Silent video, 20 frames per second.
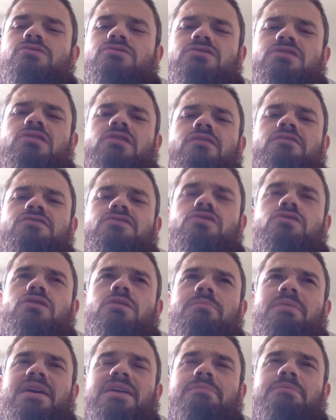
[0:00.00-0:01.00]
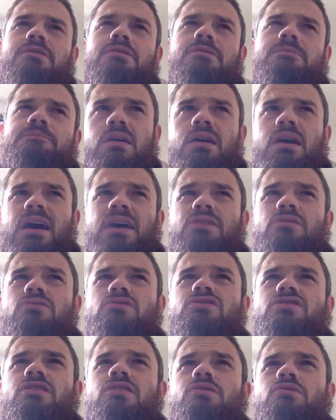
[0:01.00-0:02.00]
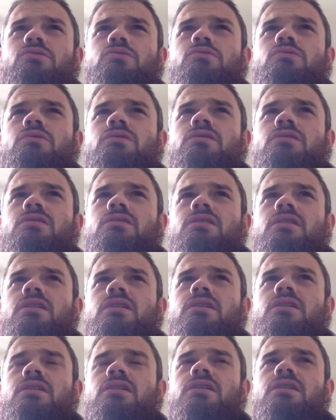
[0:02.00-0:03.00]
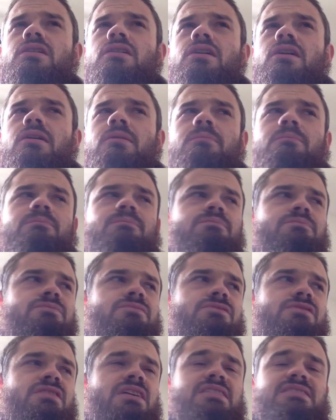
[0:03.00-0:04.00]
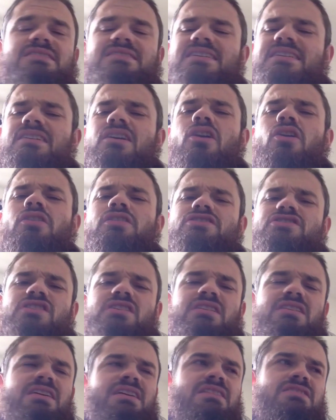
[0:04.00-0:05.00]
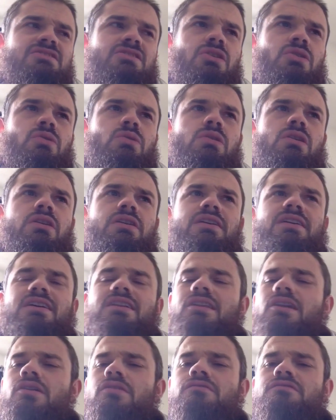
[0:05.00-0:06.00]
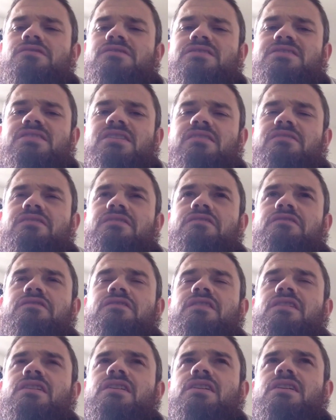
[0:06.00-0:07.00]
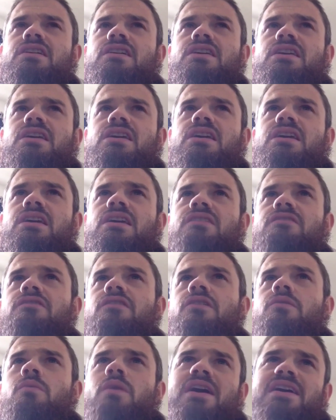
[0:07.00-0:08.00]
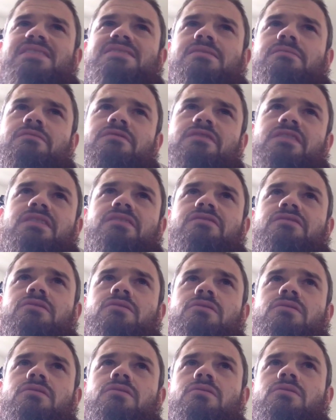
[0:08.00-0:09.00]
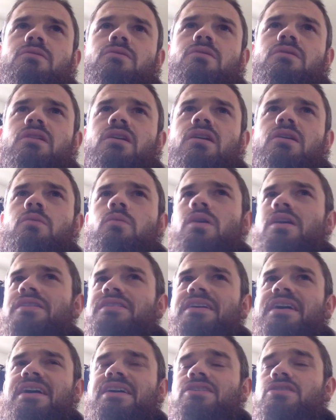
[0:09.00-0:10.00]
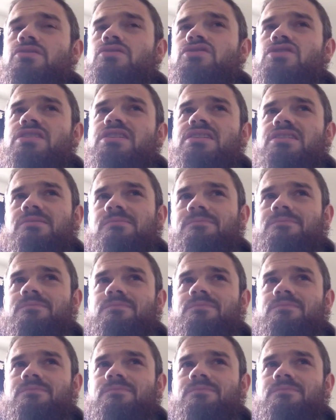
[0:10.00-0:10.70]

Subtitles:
use a lot of toilet paper, and also as I said, a hygiene thing. So like clothes and stuff. If I wear something for like one day, usually